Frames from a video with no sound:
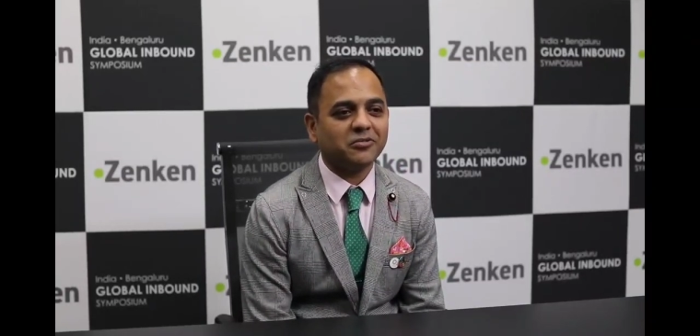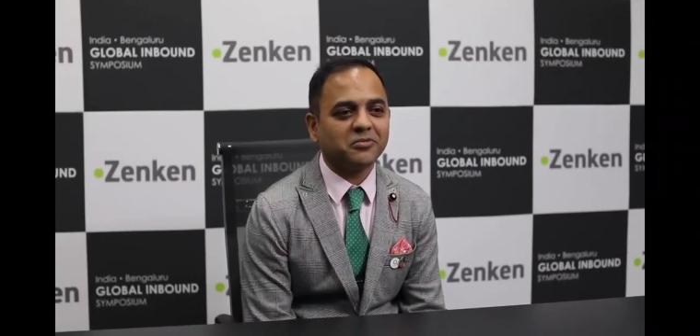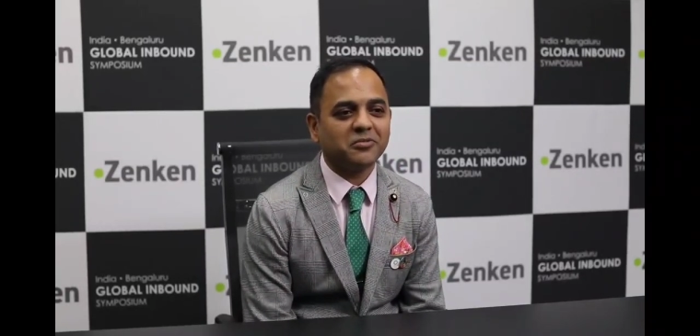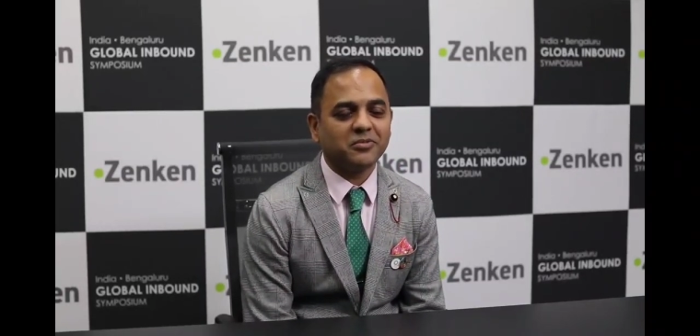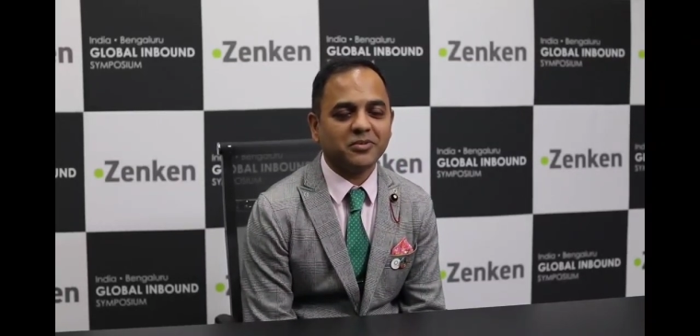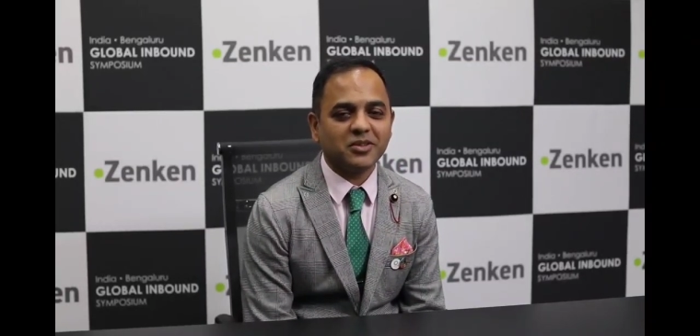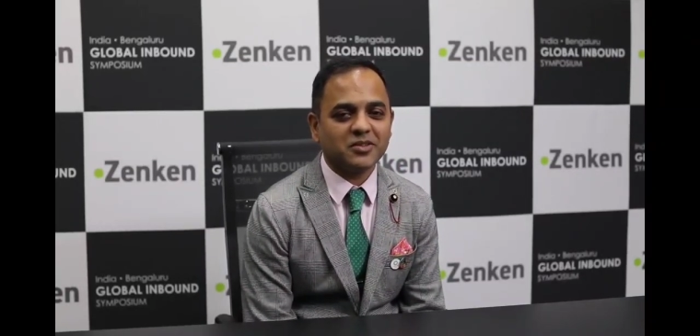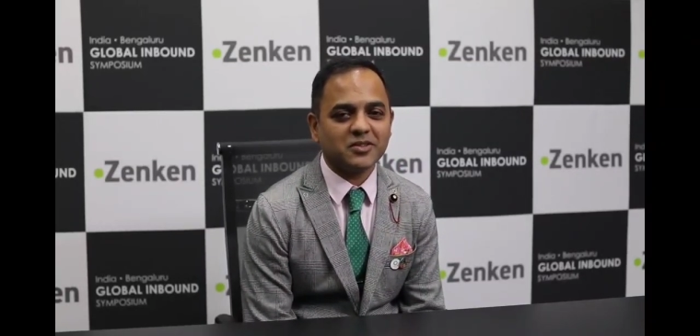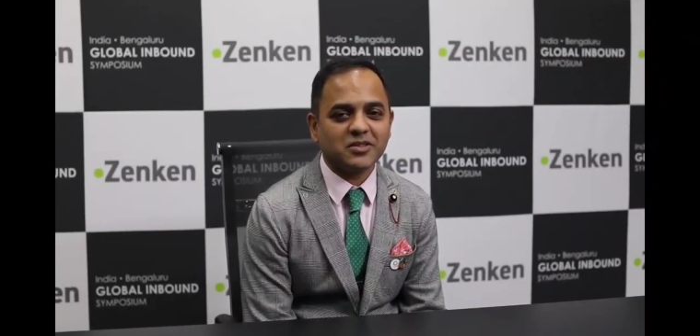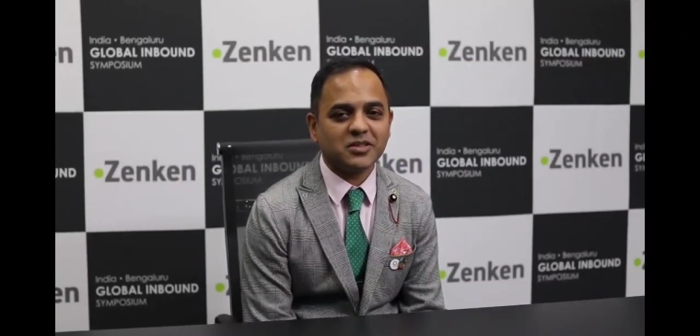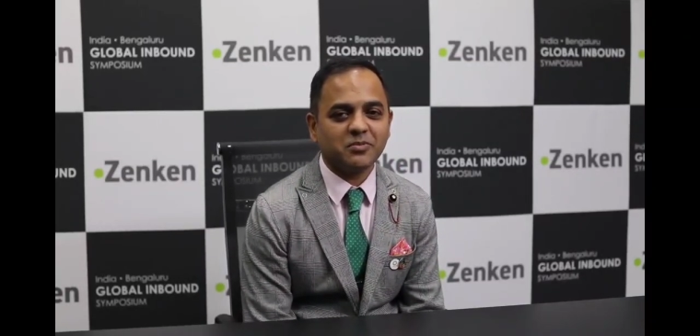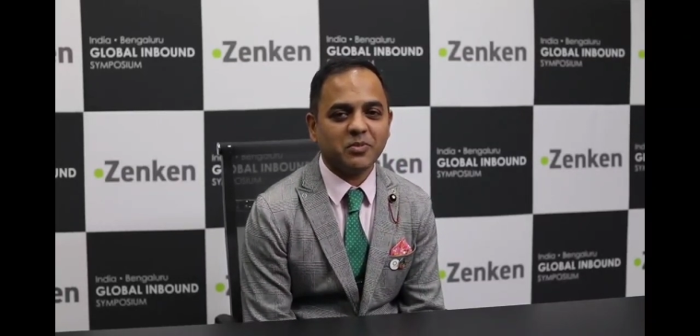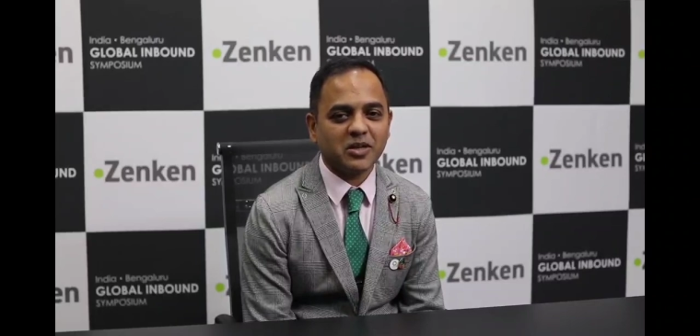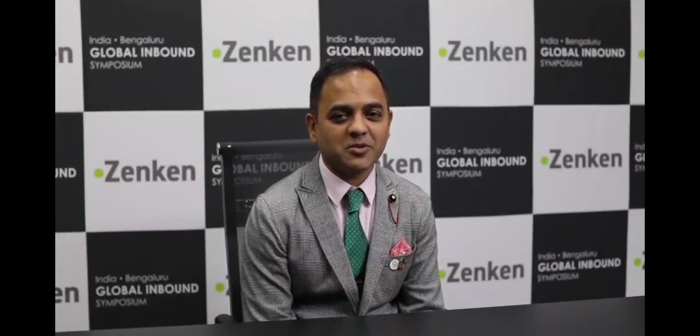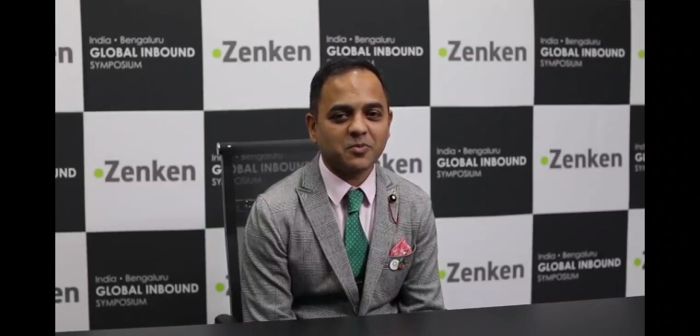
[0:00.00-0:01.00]
This is the
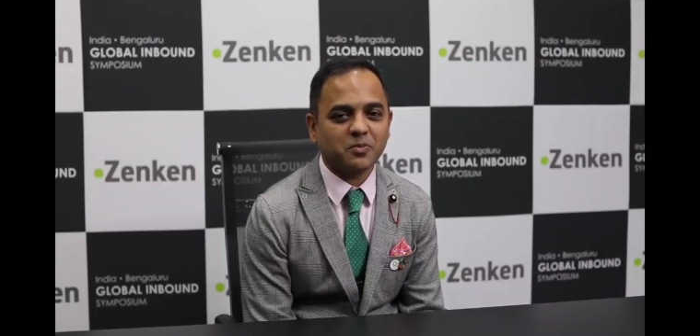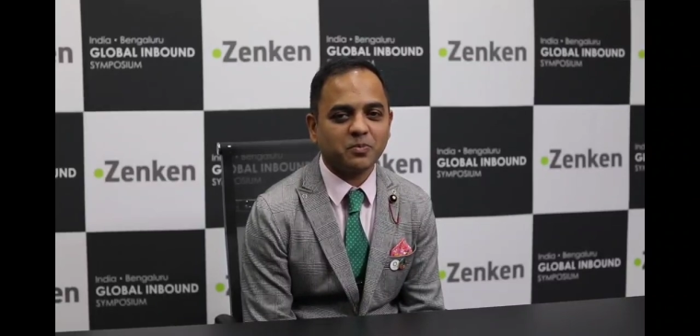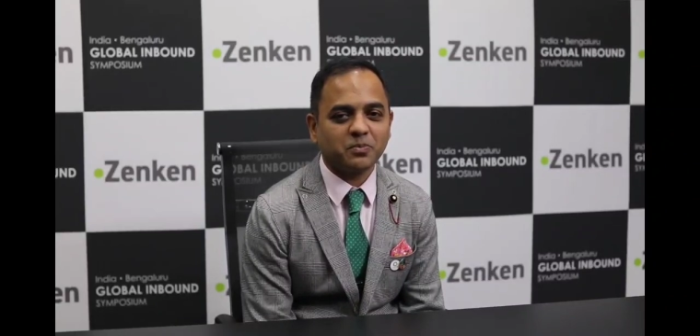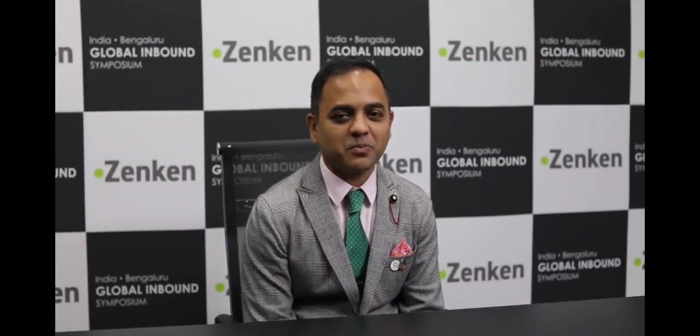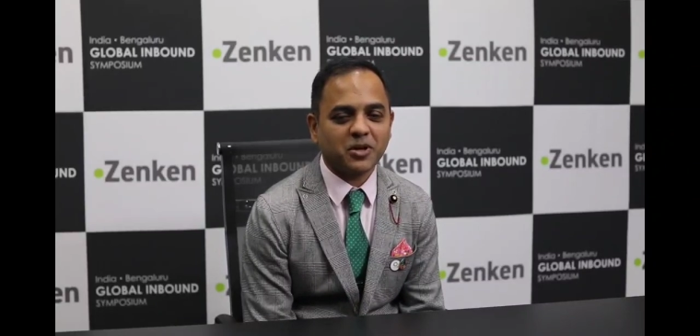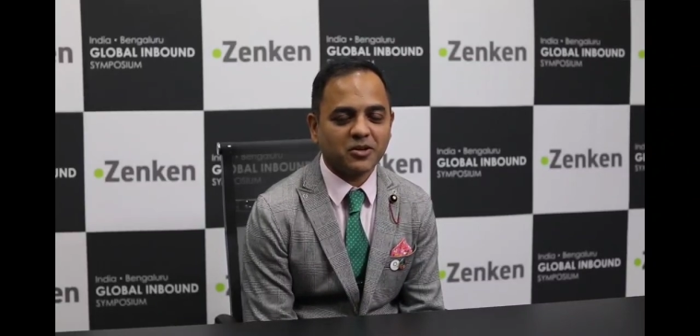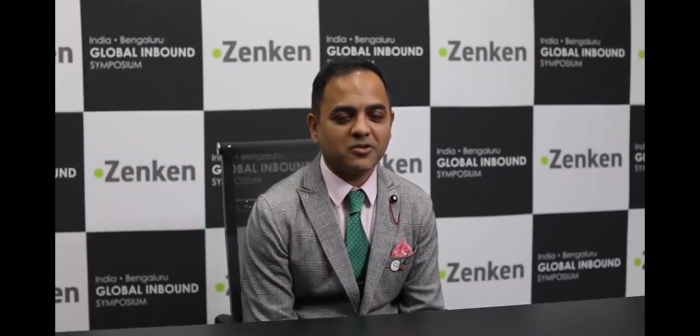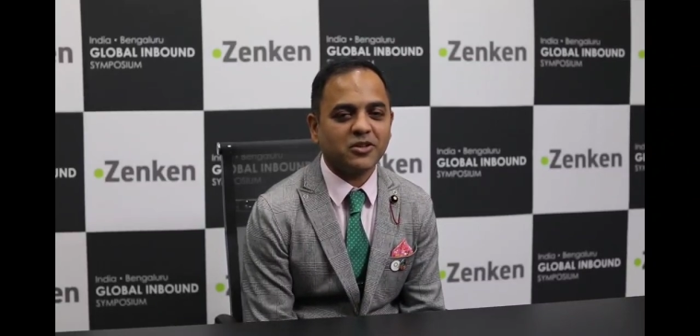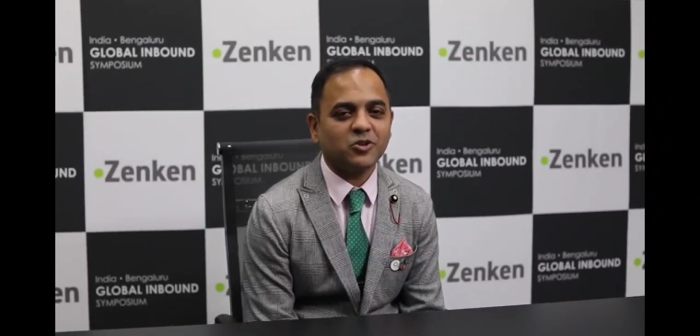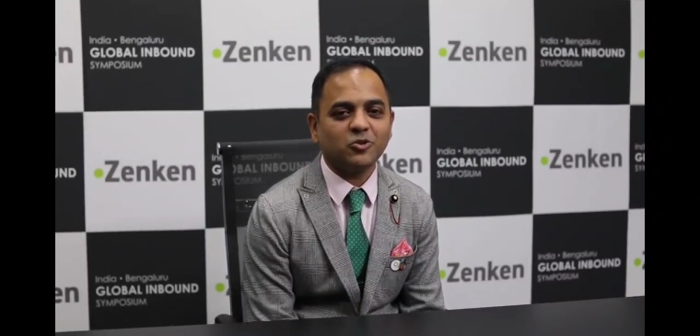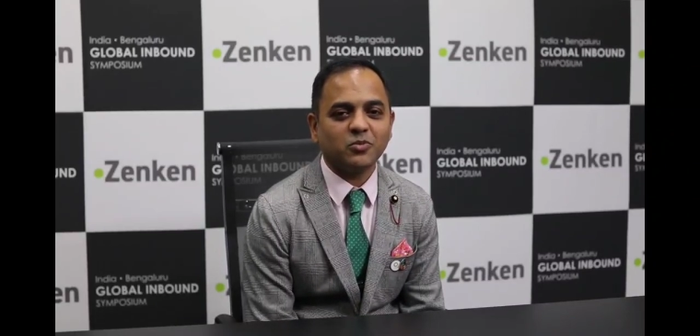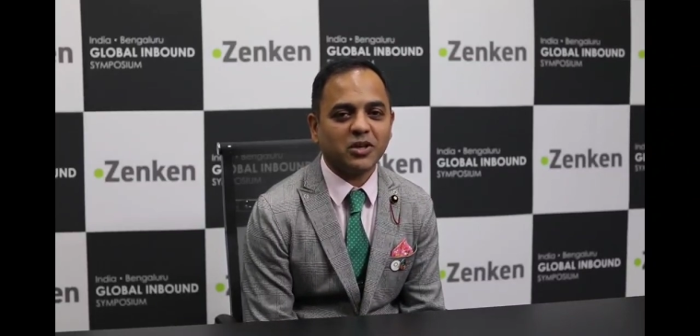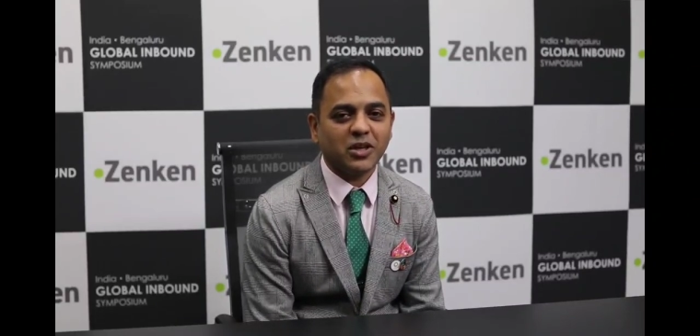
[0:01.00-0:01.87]
best country to be in.